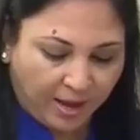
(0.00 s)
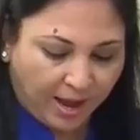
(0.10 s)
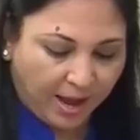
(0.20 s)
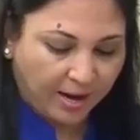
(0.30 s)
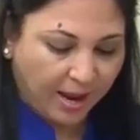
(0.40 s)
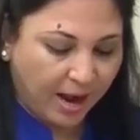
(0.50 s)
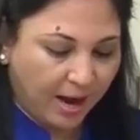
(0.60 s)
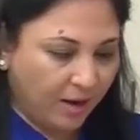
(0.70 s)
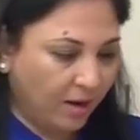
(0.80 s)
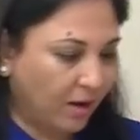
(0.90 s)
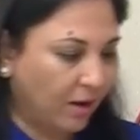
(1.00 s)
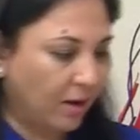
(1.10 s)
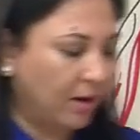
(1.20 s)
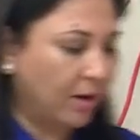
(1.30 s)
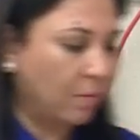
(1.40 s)
and add
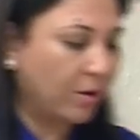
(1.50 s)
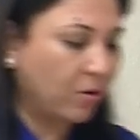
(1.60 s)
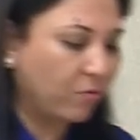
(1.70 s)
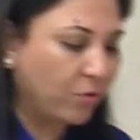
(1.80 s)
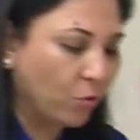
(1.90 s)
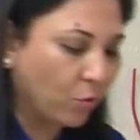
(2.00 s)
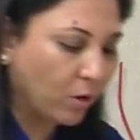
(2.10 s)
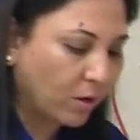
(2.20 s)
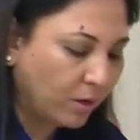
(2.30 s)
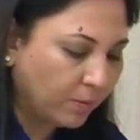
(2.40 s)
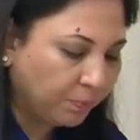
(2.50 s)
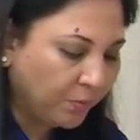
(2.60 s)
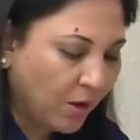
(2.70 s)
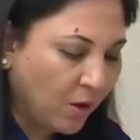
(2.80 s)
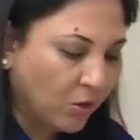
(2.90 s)
a little bit of yogurt.
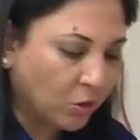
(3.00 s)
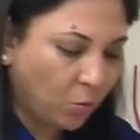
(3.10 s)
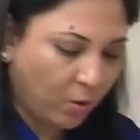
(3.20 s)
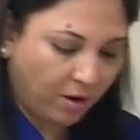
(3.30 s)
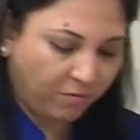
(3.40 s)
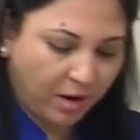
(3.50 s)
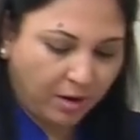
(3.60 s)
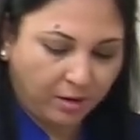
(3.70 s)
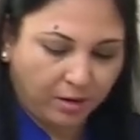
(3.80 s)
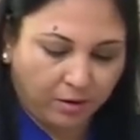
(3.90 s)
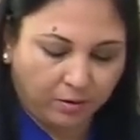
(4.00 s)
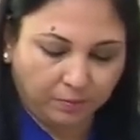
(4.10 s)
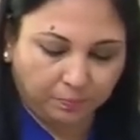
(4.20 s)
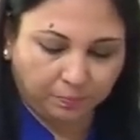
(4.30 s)
So what I've done here